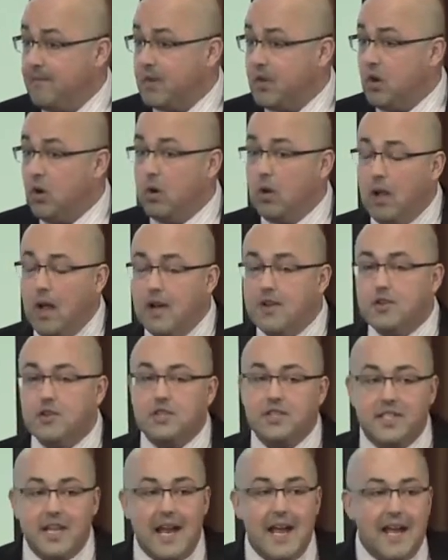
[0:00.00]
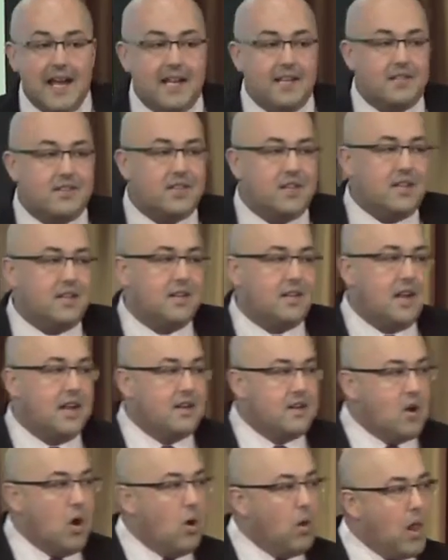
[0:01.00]
Google understands
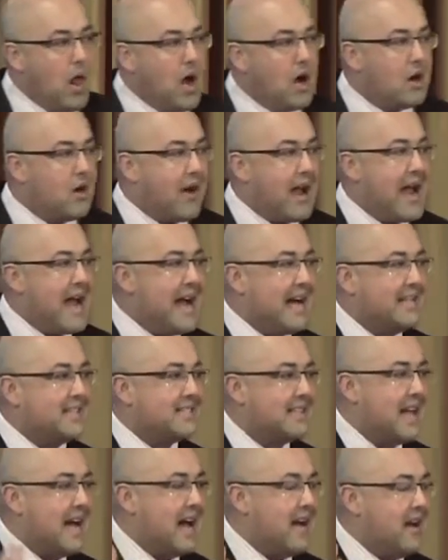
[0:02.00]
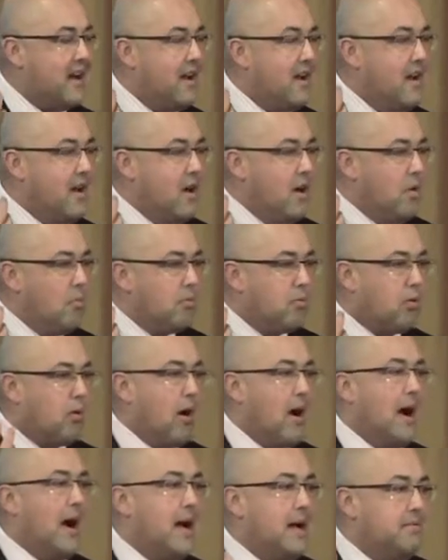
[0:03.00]
it no longer has that
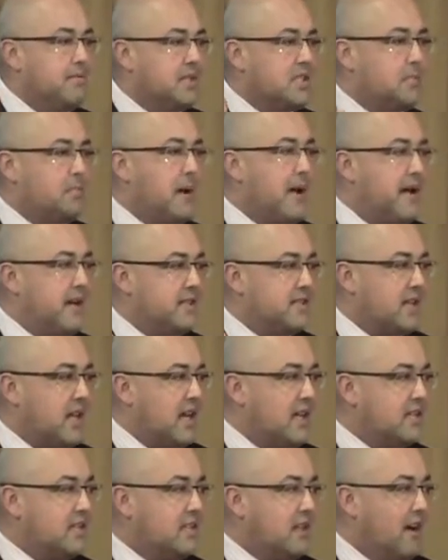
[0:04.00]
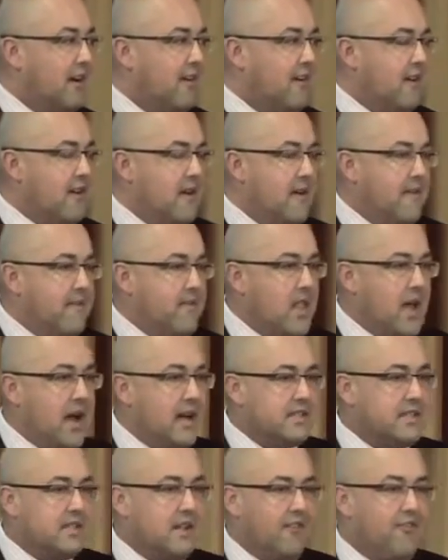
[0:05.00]
prime space as
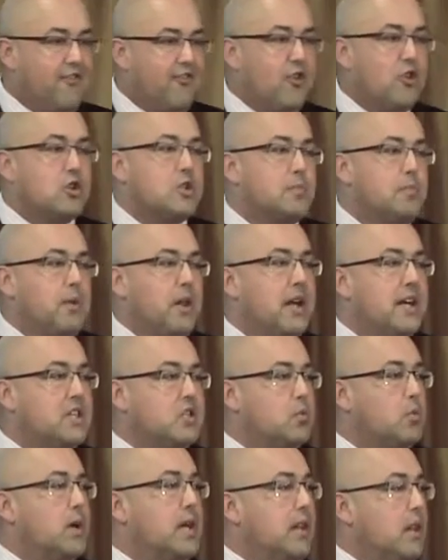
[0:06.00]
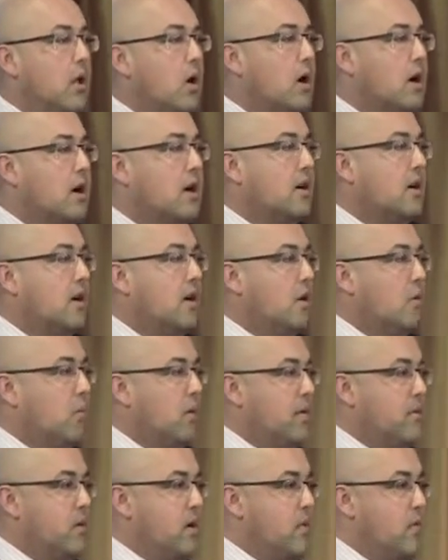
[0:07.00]
the first place we look
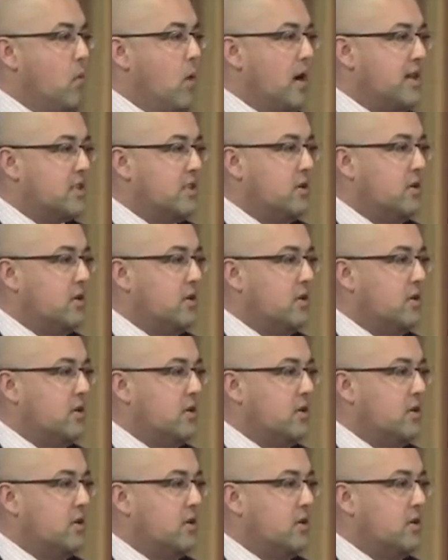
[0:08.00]
when we want